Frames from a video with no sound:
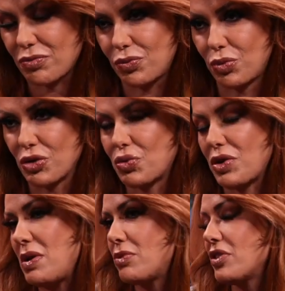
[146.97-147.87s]
with
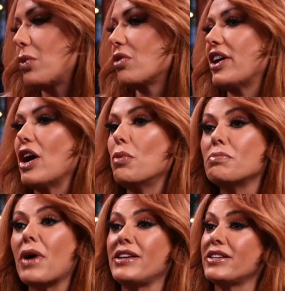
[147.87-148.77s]
people that were very
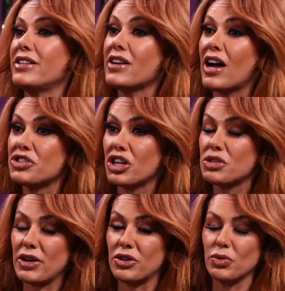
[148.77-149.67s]
open-minded and
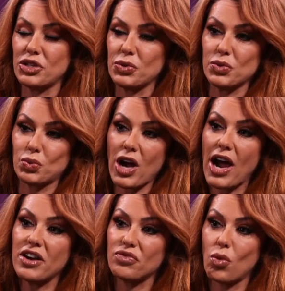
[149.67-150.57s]
non-judgmental, which was
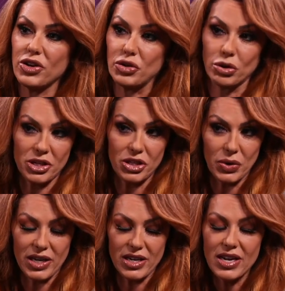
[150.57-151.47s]
kind of what drew me to
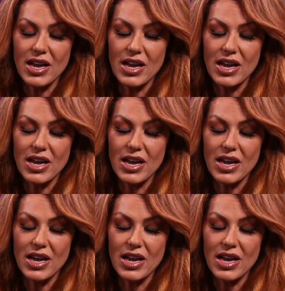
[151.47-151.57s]
it.